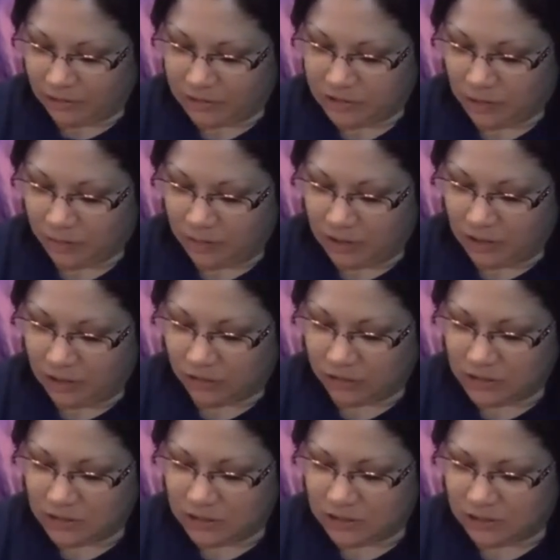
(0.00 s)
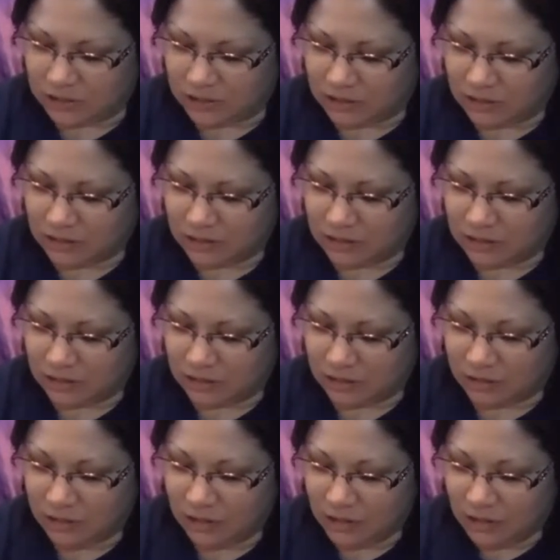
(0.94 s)
so many creases and
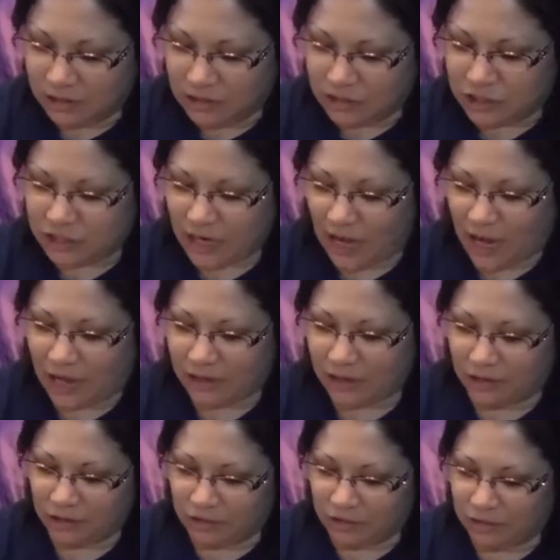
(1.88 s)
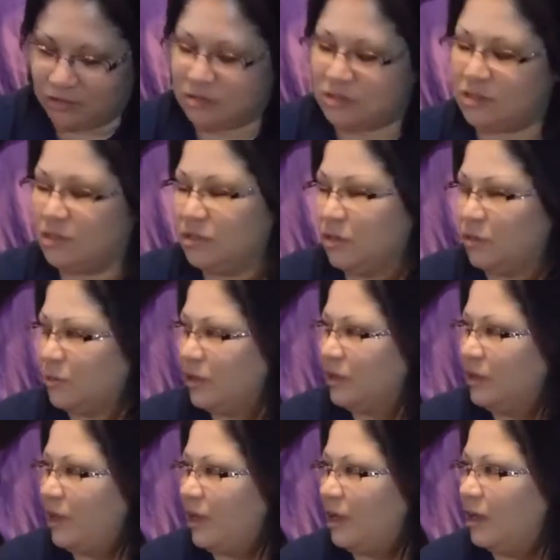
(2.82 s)
shadows to do a
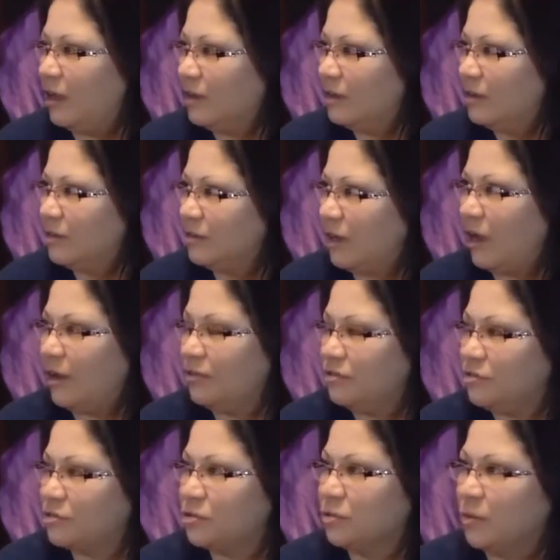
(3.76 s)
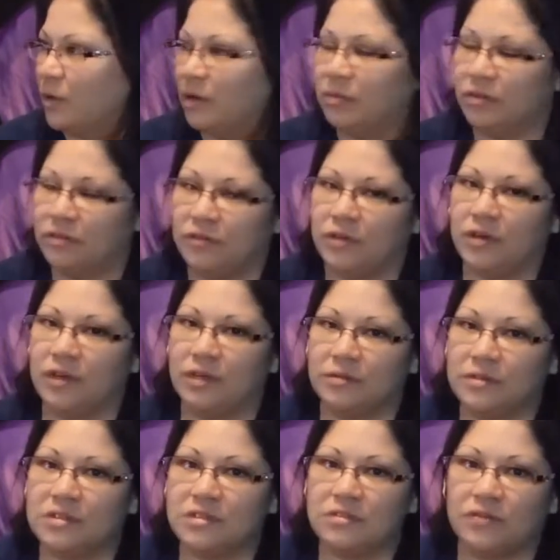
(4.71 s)
real hand. I drew one before,
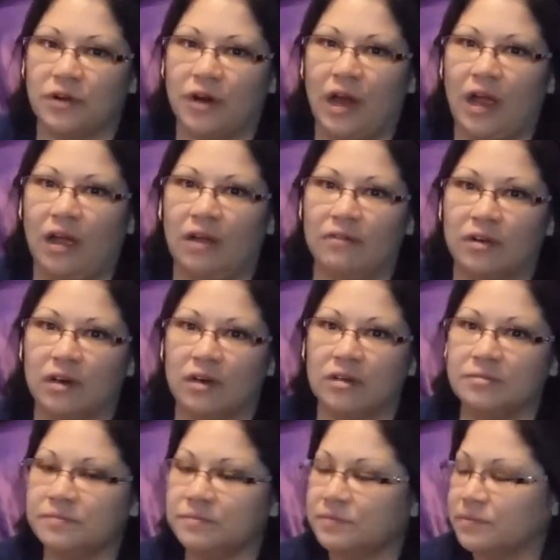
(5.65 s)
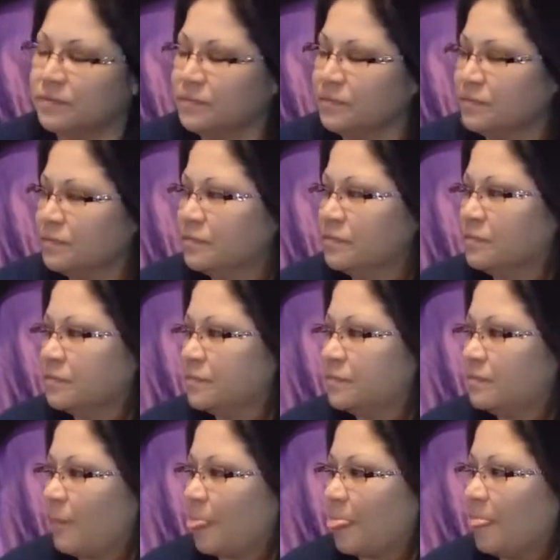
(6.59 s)
it was forever.
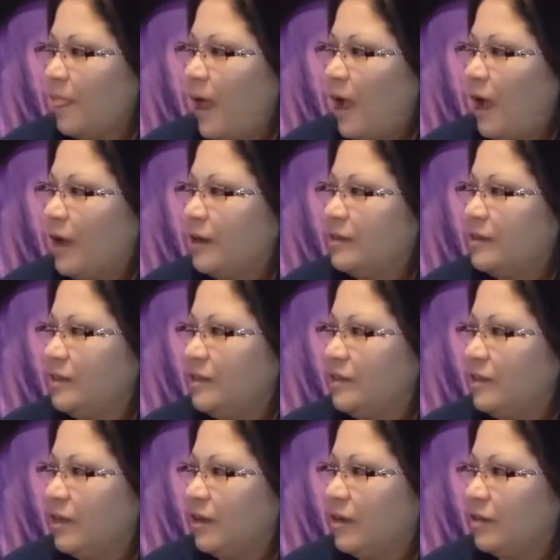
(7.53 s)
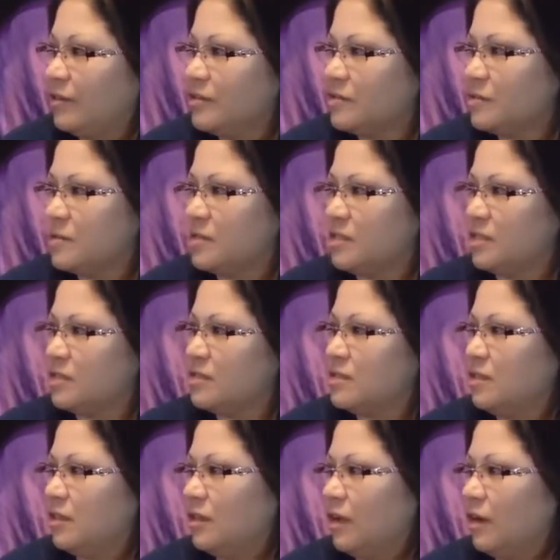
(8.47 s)
A lot of detail. This was
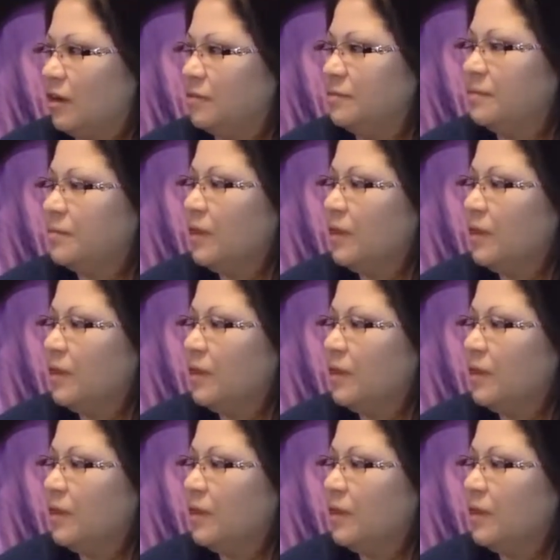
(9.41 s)
just, you know.